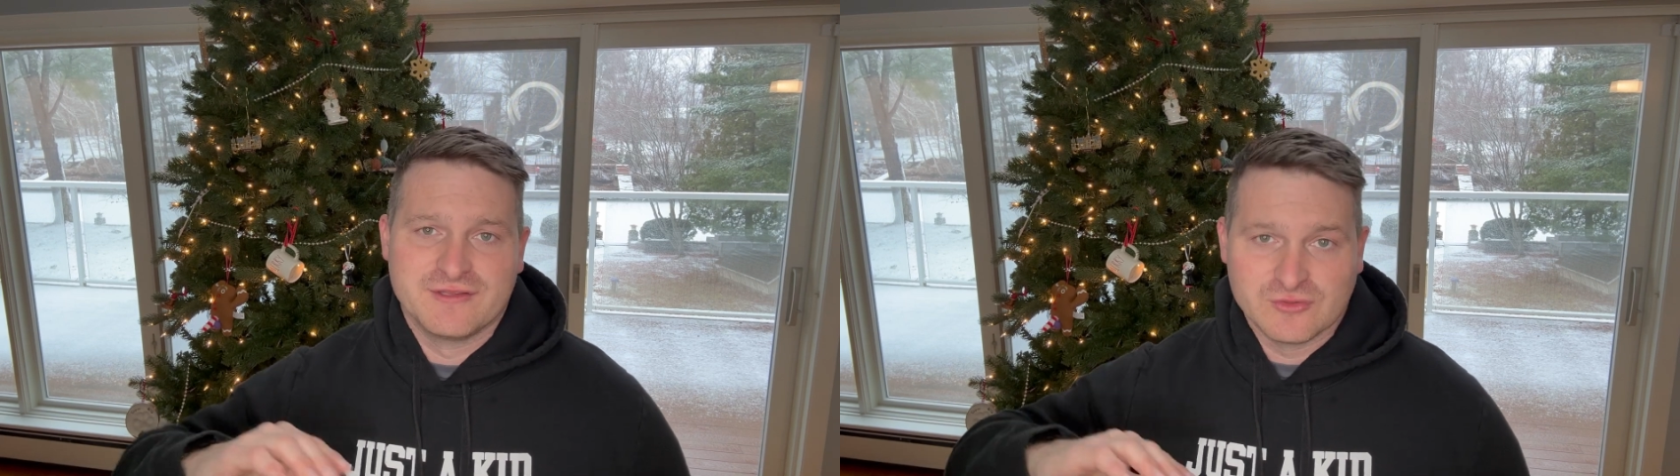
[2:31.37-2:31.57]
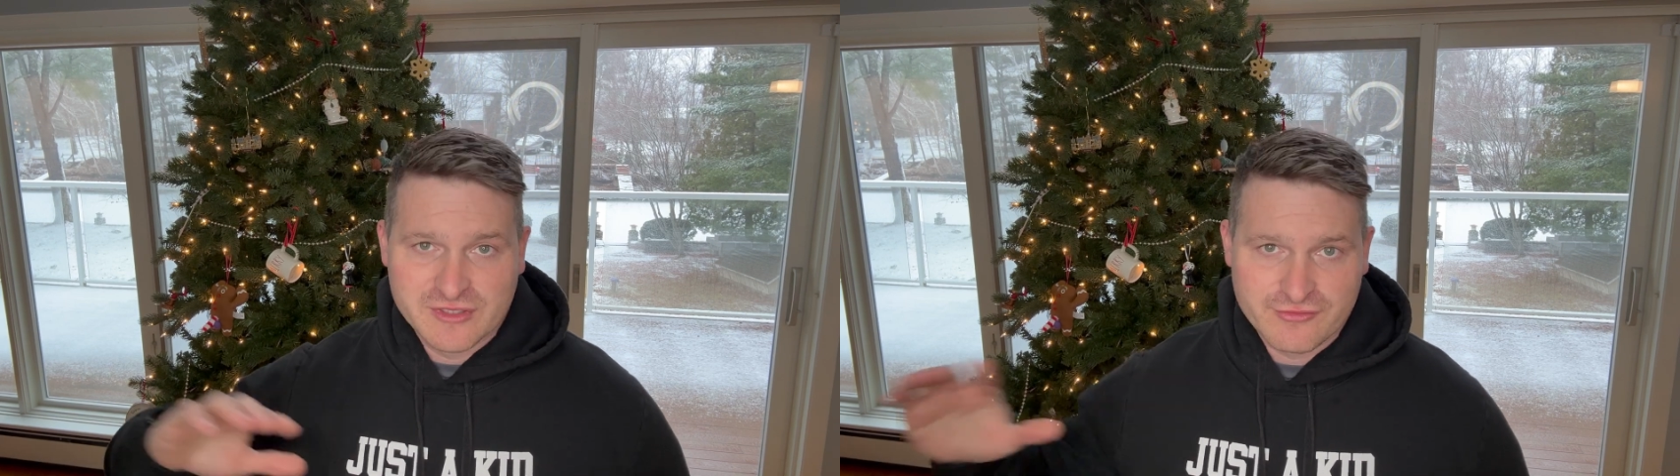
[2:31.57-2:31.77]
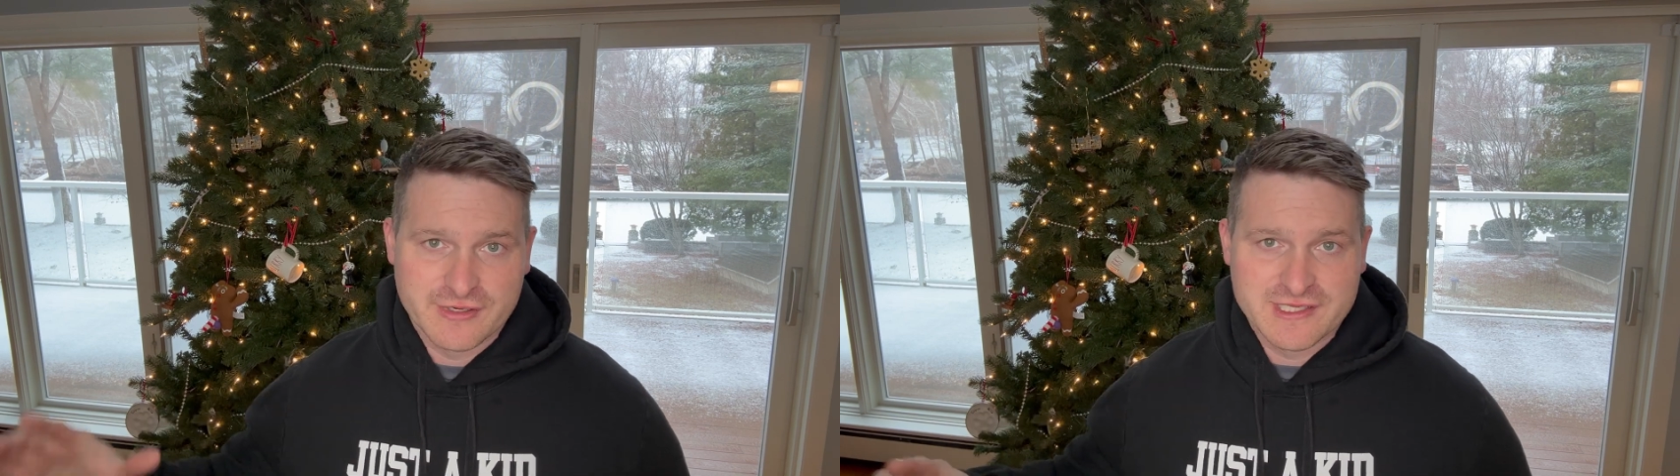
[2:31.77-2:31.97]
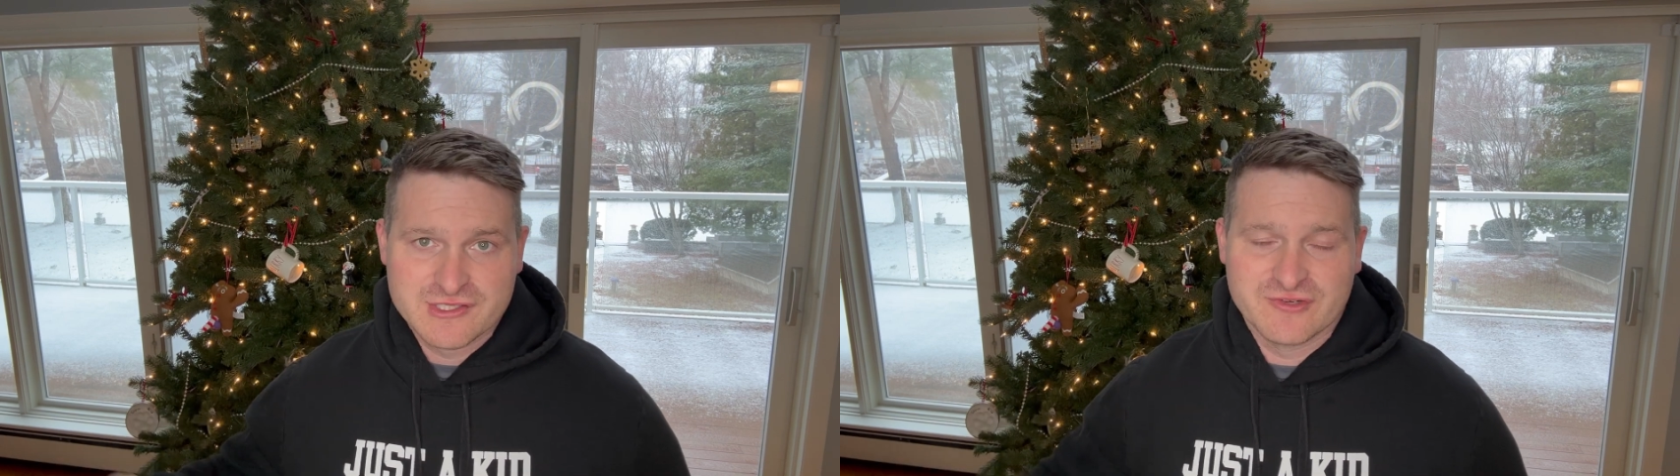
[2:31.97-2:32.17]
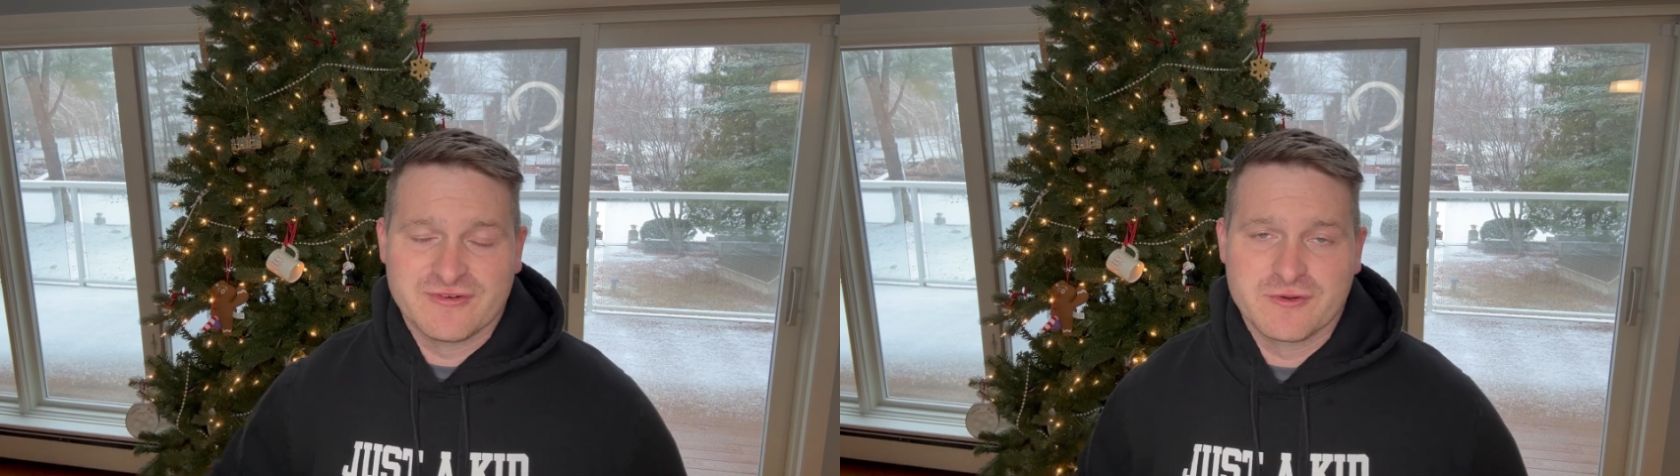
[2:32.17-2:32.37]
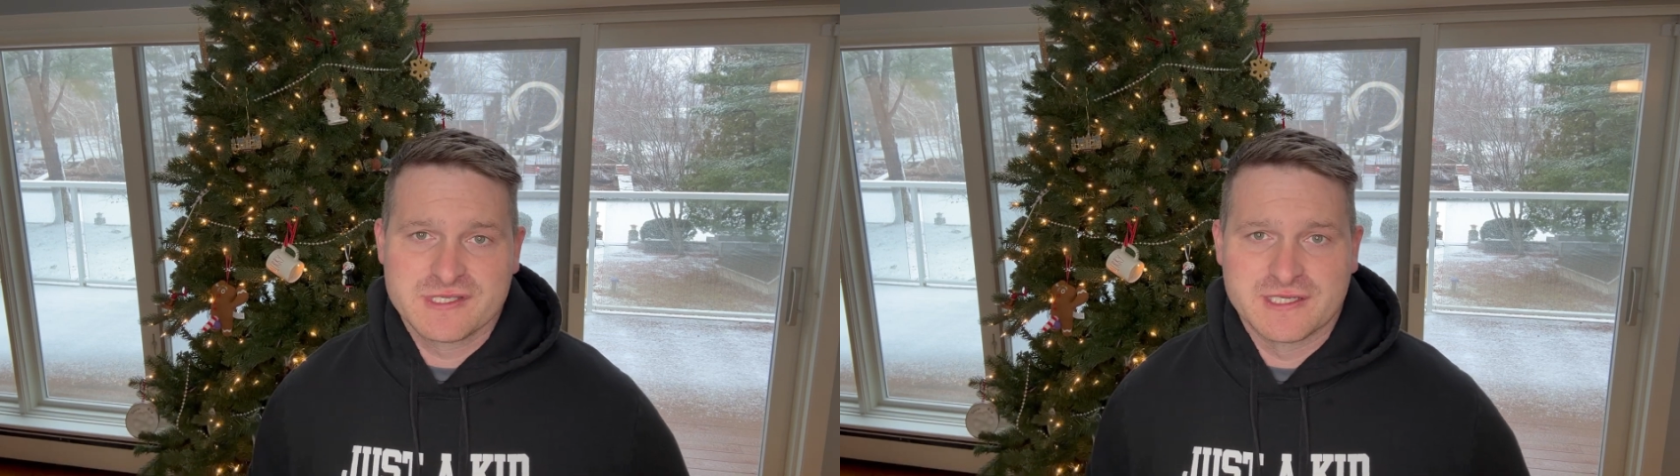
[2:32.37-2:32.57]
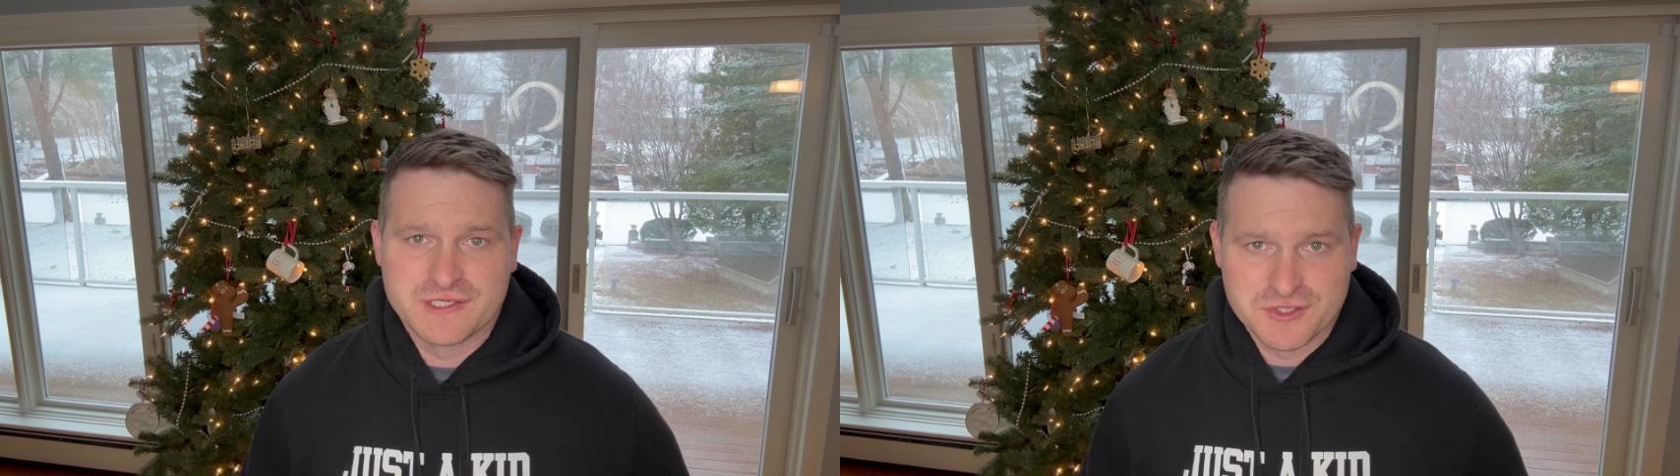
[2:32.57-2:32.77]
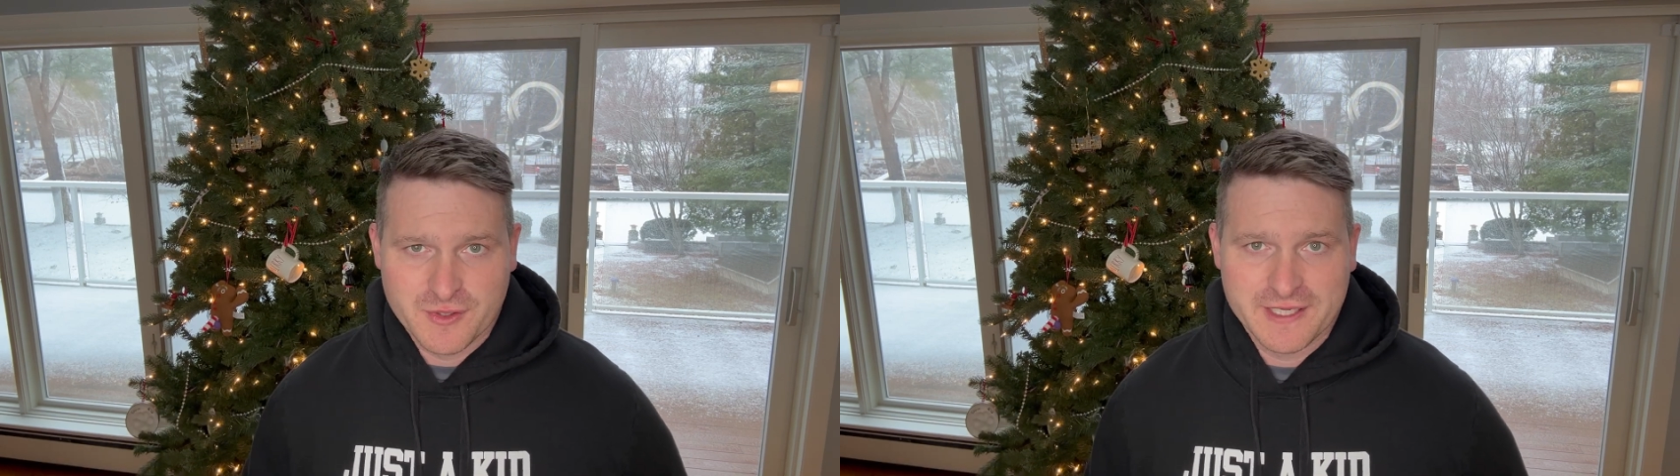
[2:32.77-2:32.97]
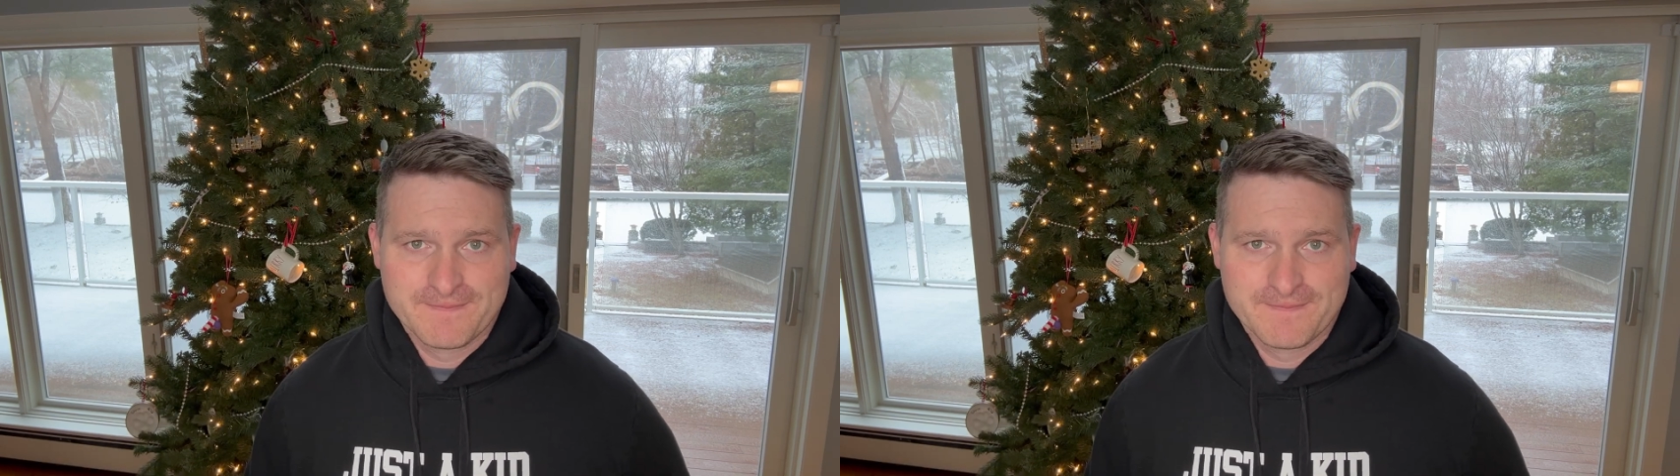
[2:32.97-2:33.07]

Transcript: deliver it so folks can enjoy.